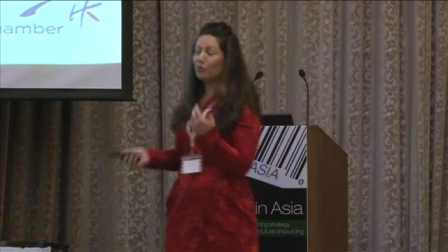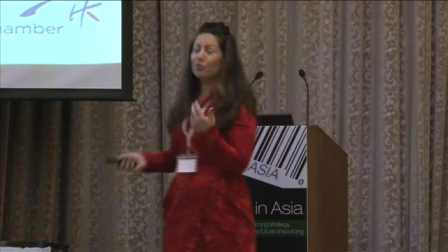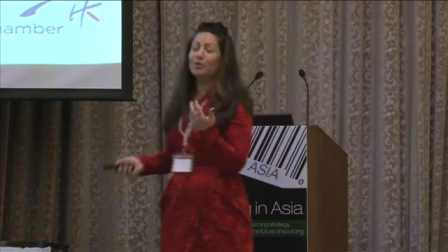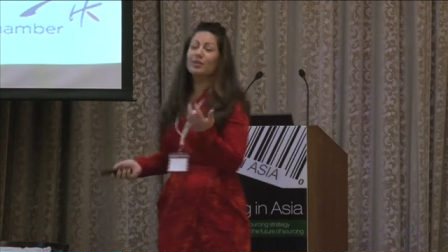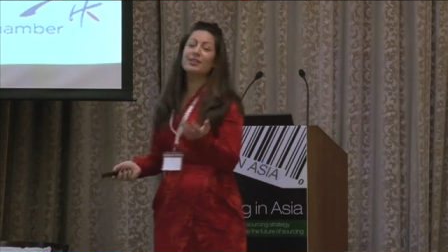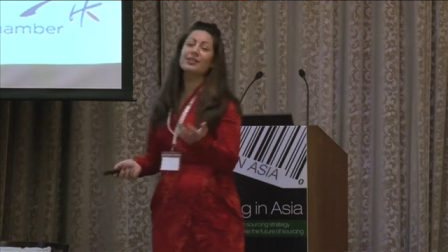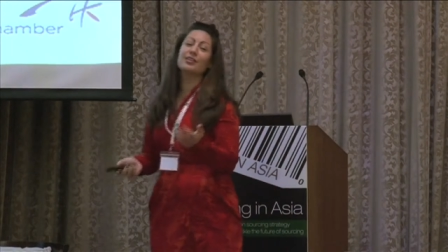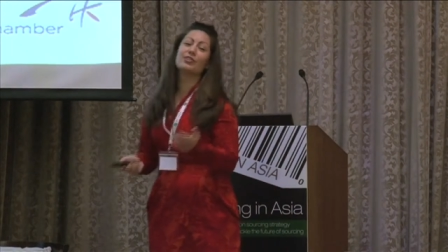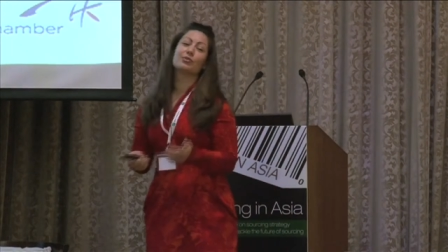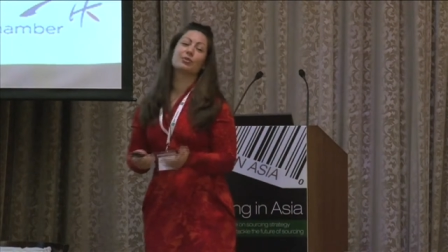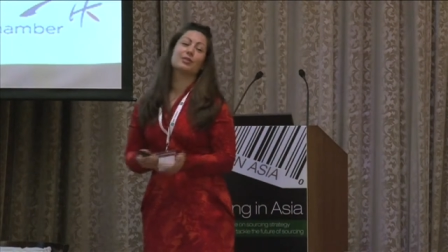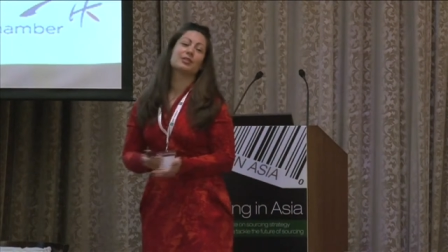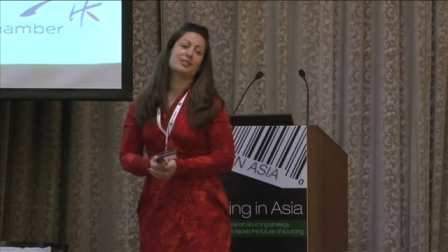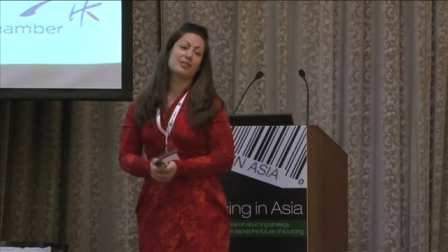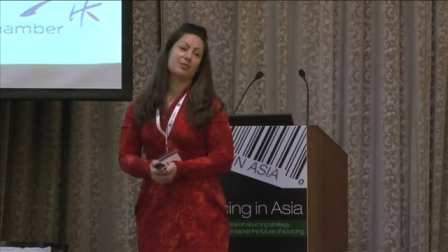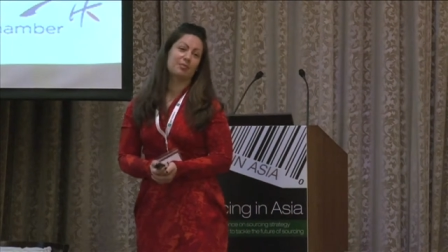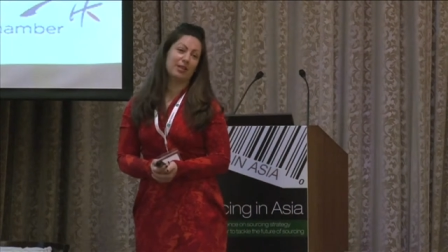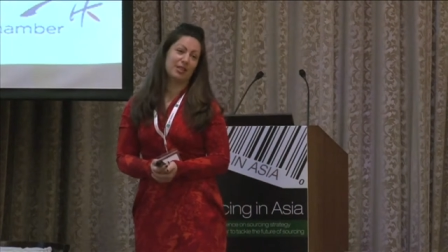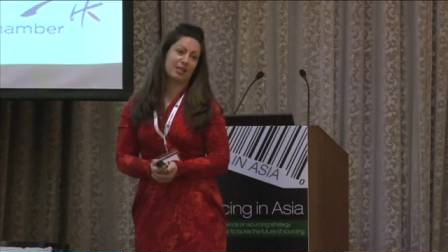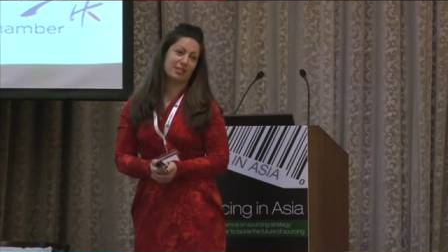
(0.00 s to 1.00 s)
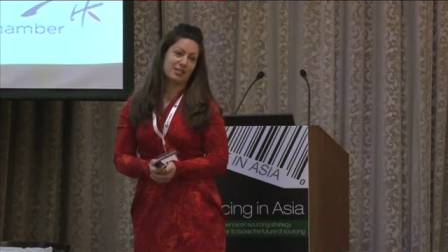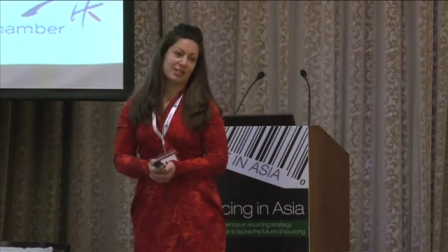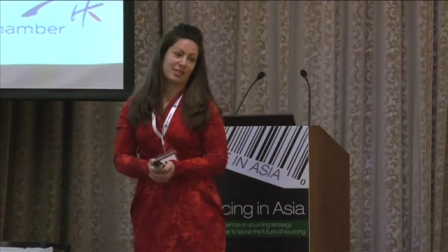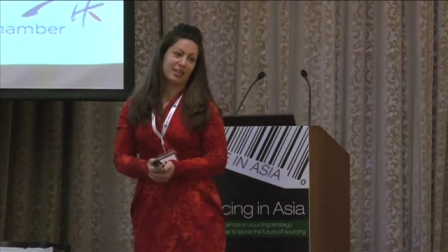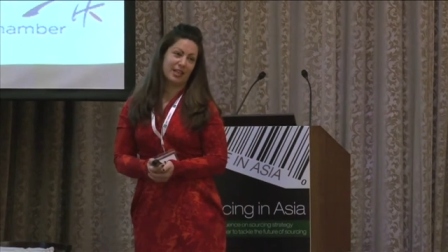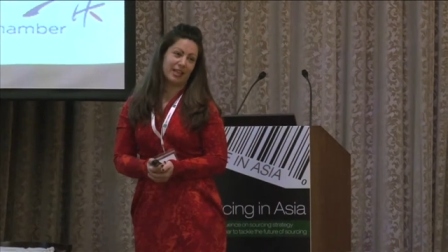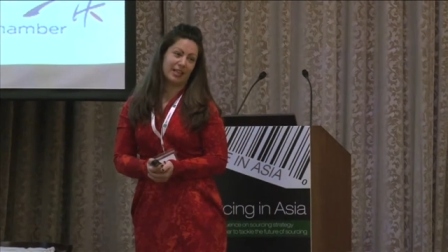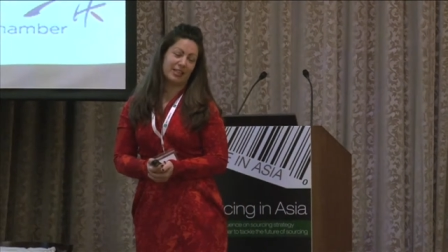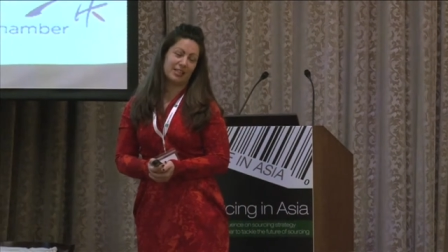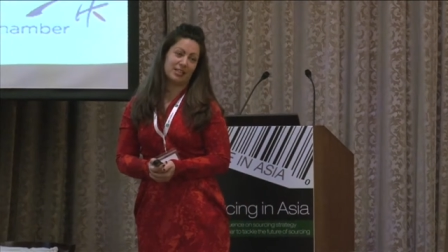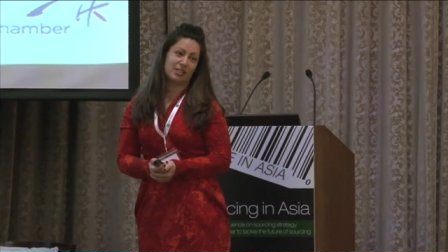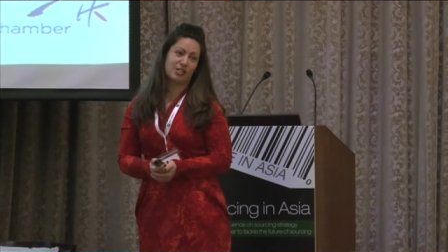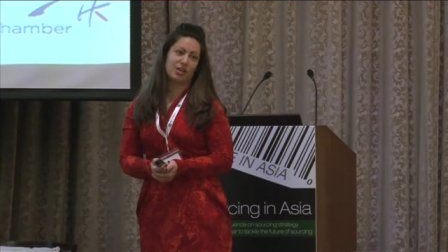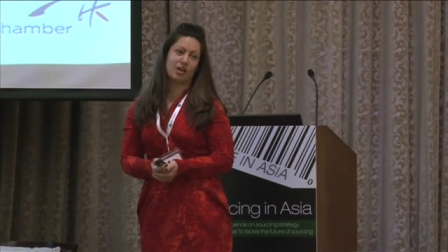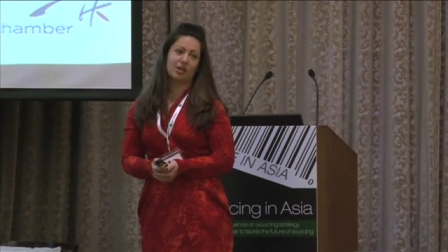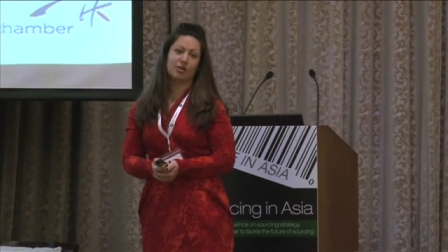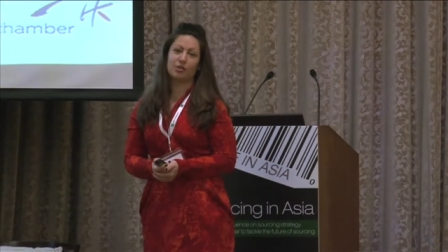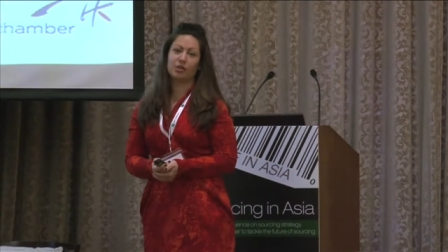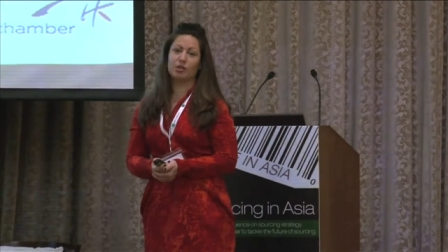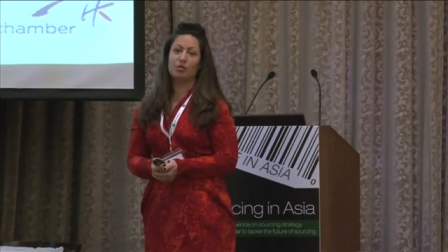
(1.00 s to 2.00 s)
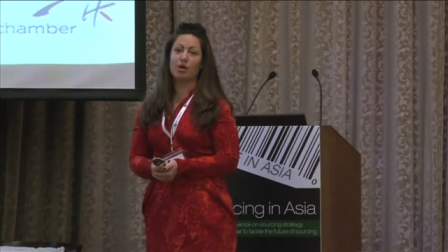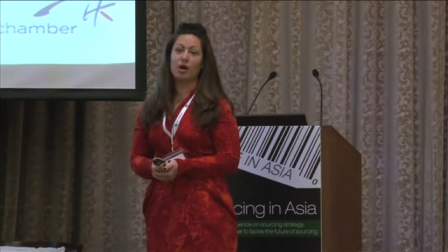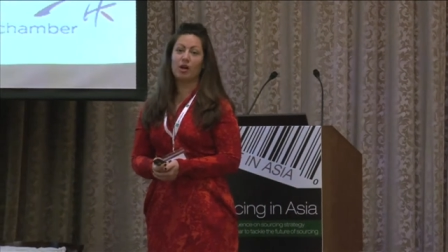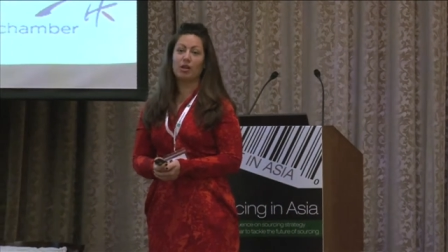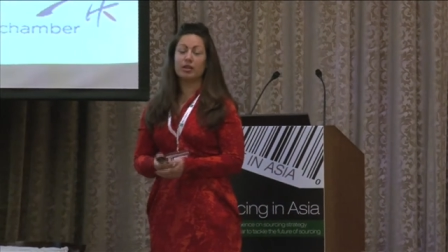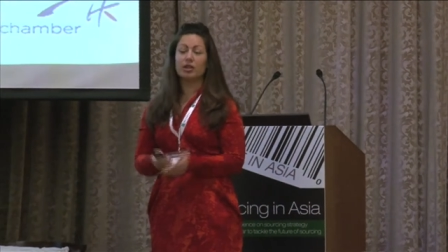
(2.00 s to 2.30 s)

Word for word: really thrilled to be here today to talk with you all.